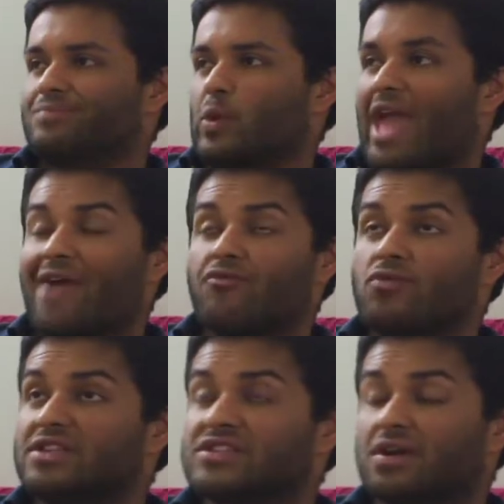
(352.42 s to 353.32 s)
We haven't
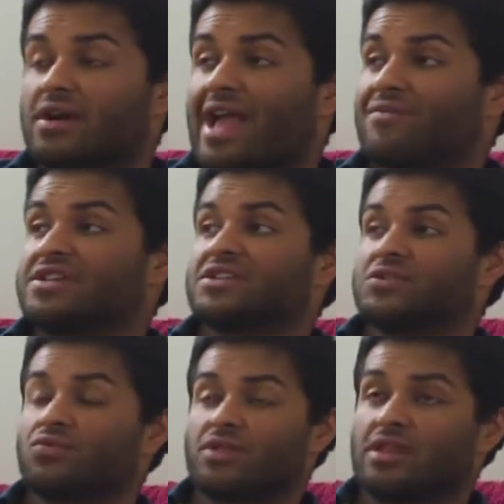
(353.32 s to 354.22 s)
really started
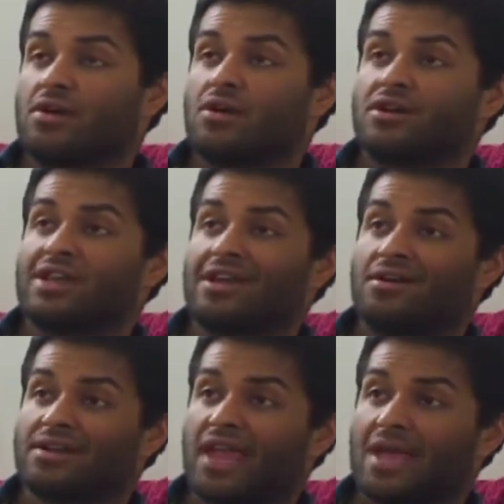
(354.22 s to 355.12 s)
advertising really hard yet
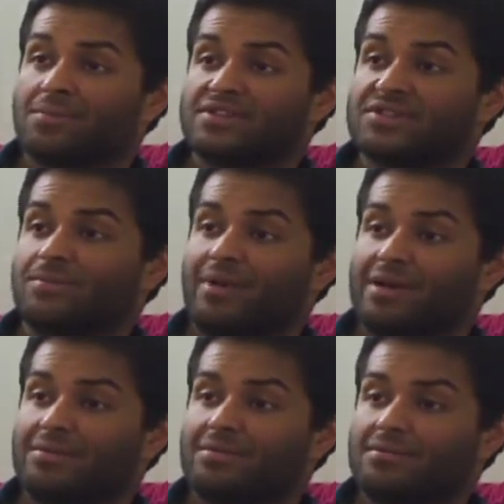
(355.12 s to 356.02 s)
on campus,
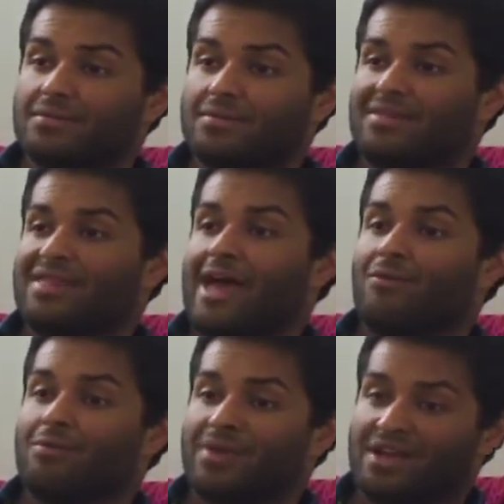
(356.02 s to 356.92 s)
but that
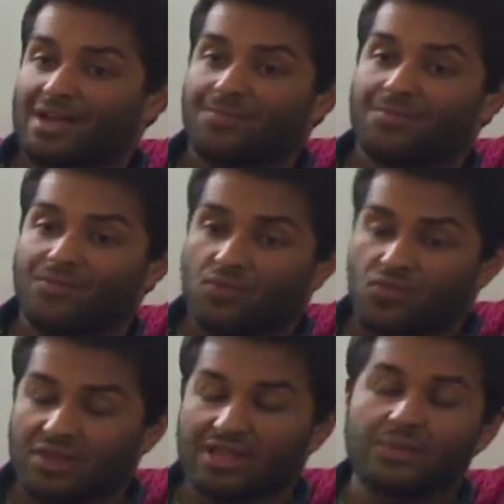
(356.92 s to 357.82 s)
will pick up really